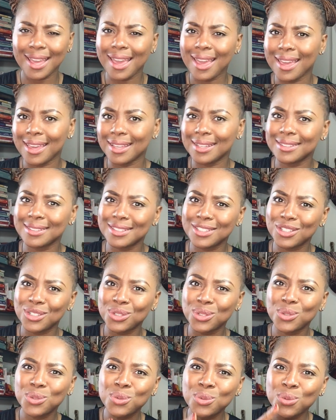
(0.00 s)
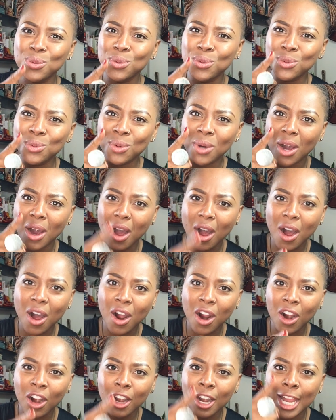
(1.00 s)
And you
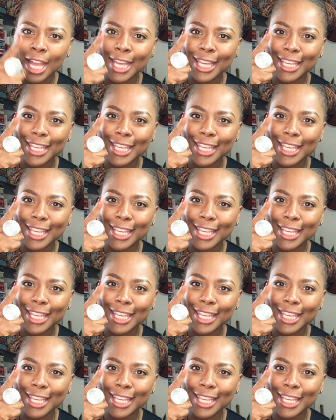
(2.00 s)
are